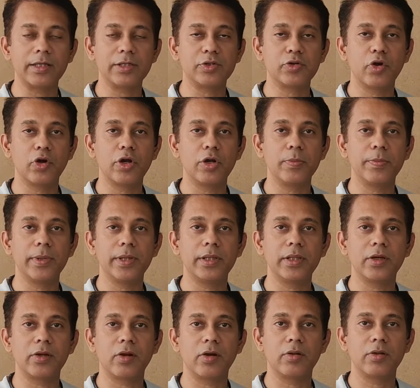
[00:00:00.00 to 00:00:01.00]
is going to be
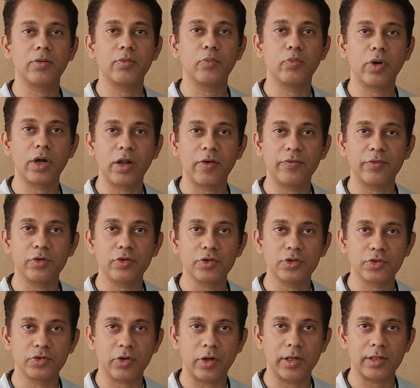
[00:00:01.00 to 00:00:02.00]
there on one of
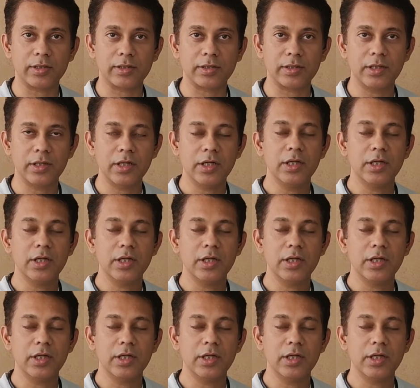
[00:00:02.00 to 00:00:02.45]
those joints.